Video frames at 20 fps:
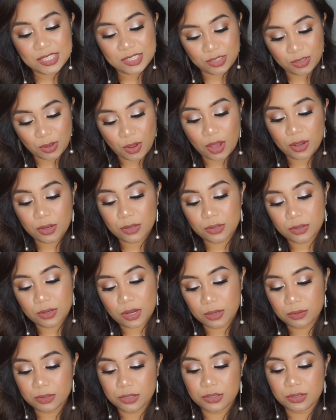So
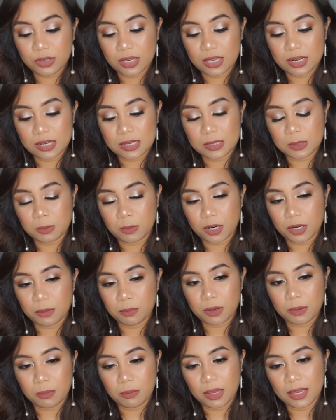how did you get
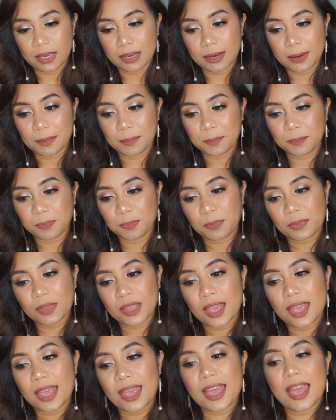inspired by makeup?
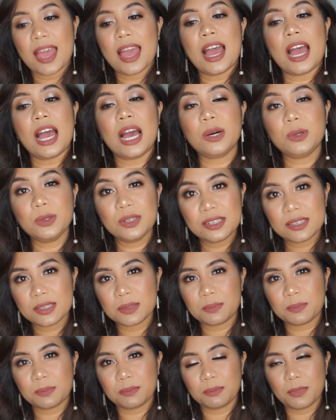How
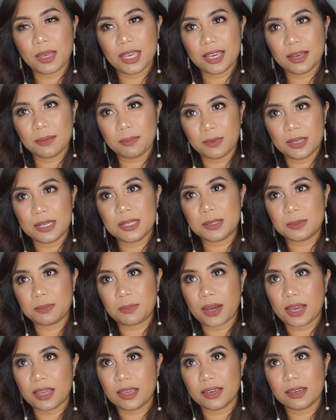makeup
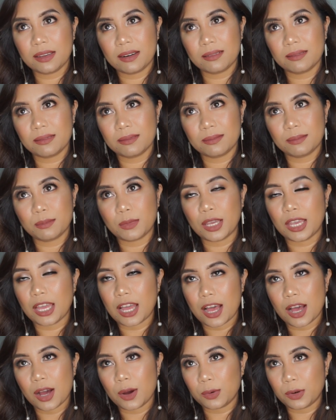inspire my
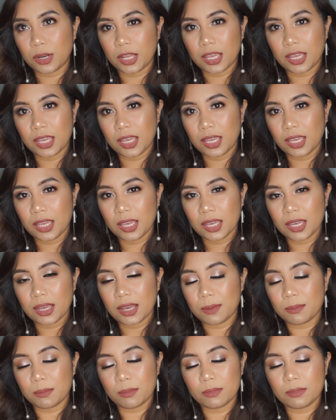how ne?
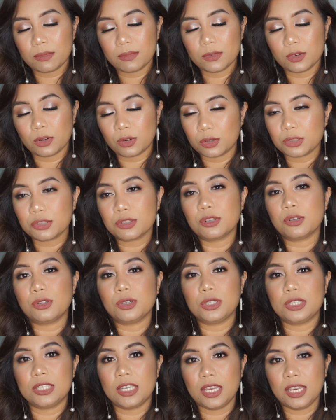
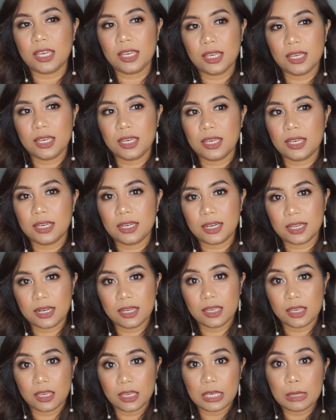Lolos ne?
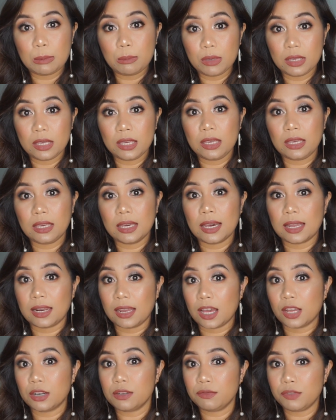Karek imi
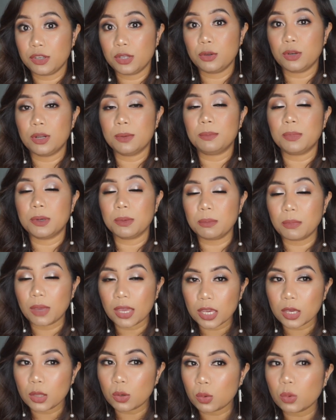hari hane video da
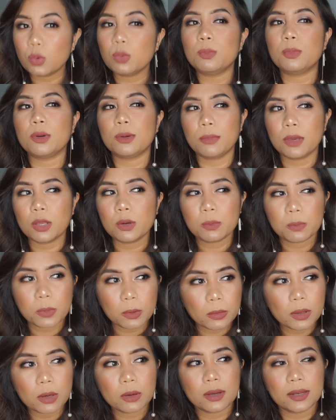primeiro
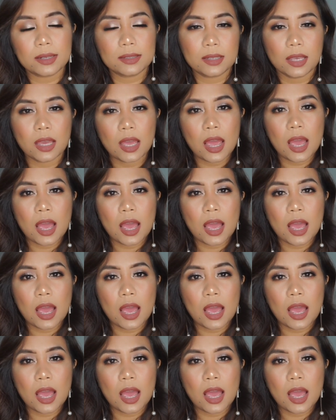karas